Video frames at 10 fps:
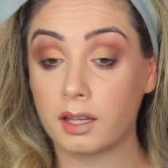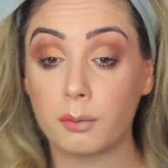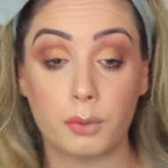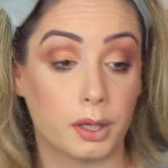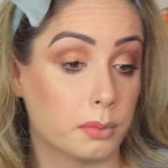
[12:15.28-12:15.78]
think
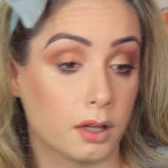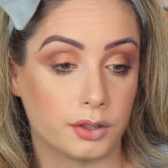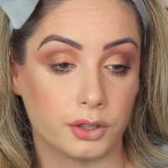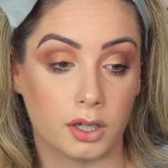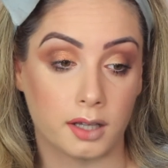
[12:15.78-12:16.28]
I'm going
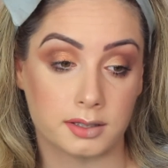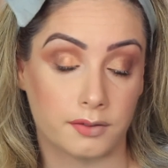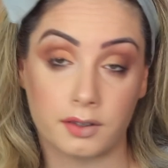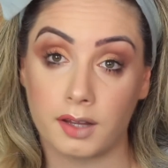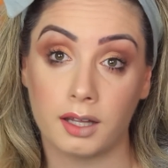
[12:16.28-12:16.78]
blind, you guys,
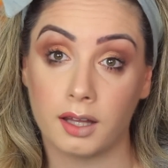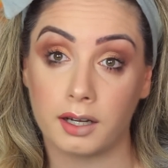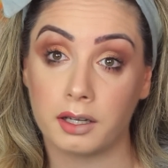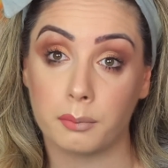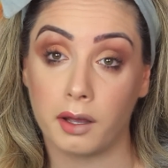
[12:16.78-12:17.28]
after that
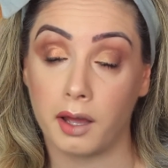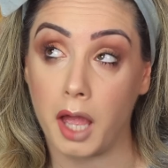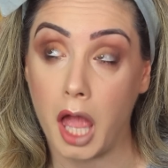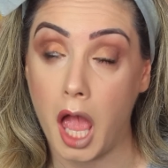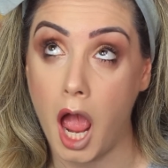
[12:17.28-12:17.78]
light in my eye.